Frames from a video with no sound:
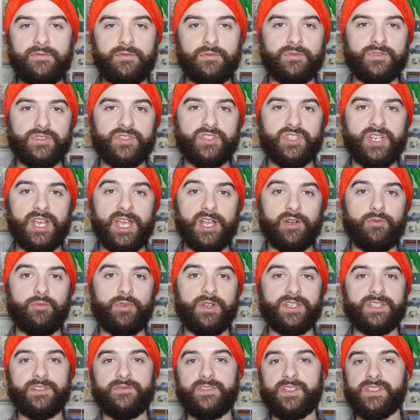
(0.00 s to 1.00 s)
If you want to check
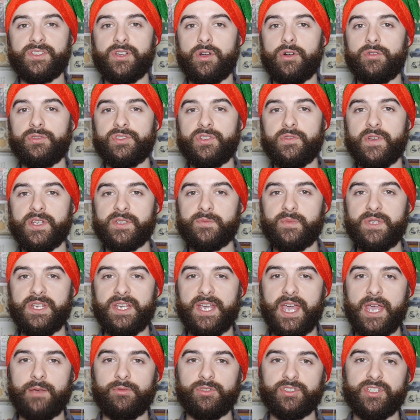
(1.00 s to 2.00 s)
which of these old
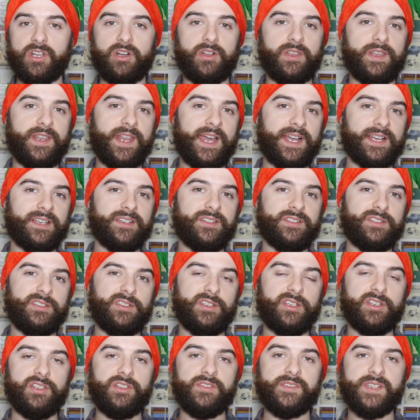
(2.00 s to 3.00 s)
USB cables are knackered,
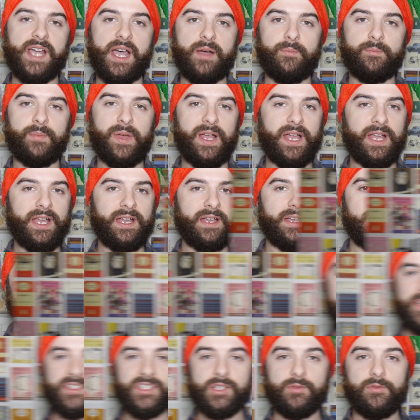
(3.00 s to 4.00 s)
you can use Ampere.
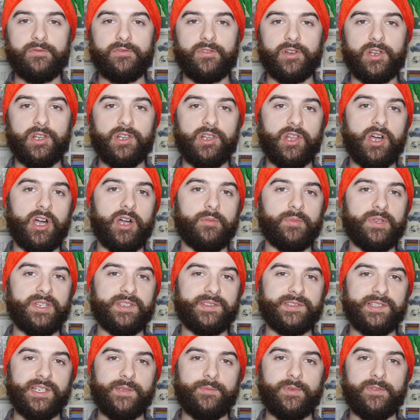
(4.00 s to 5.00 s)
Next up, we've got Alarmy
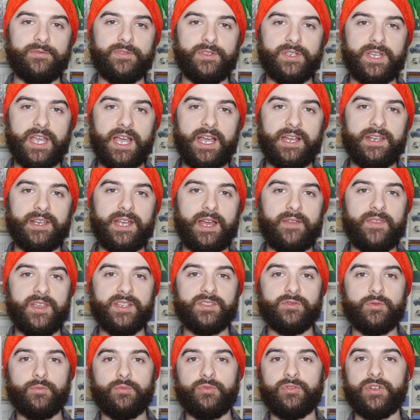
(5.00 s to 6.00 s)
Sleep If You Can, and
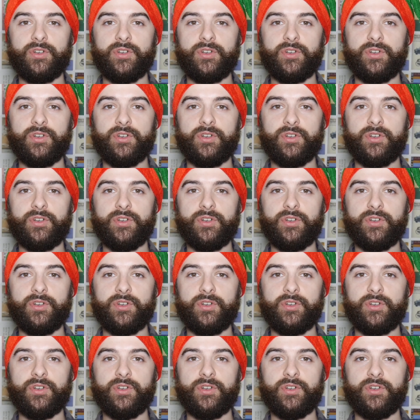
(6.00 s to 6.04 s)
this will